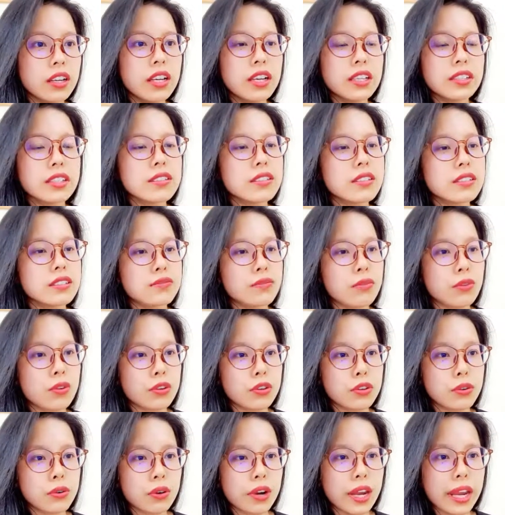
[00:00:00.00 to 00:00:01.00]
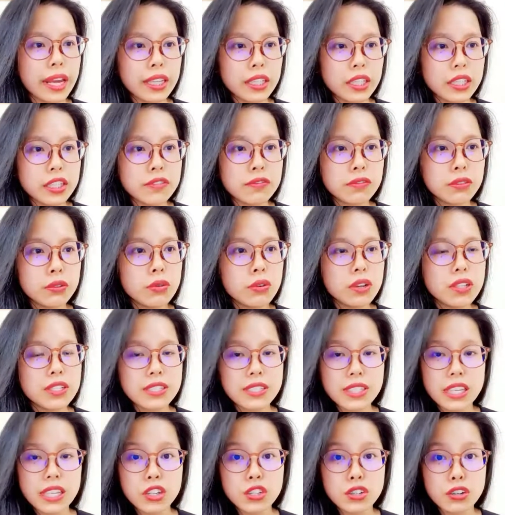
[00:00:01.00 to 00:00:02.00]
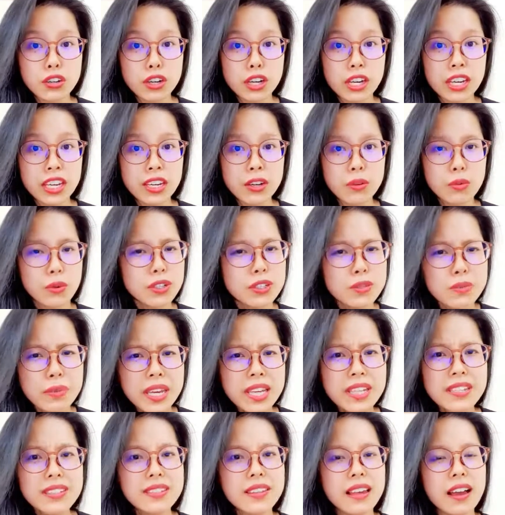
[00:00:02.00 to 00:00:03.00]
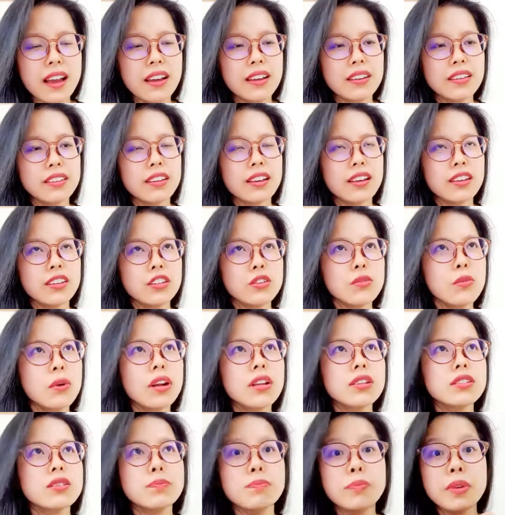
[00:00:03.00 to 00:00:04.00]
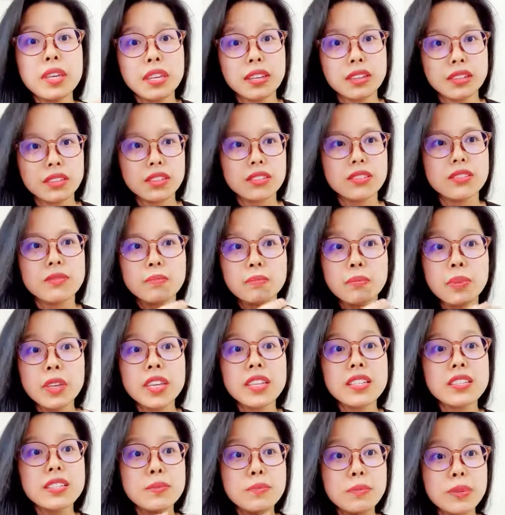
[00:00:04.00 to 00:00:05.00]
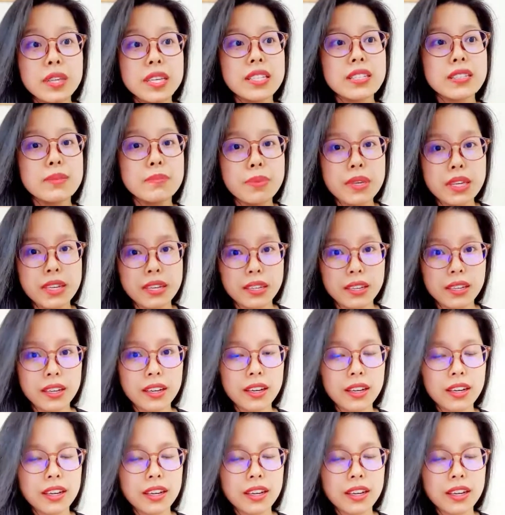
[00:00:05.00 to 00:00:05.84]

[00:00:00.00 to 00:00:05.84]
This is for your English fluency journey, which means that you want to speak, just speak.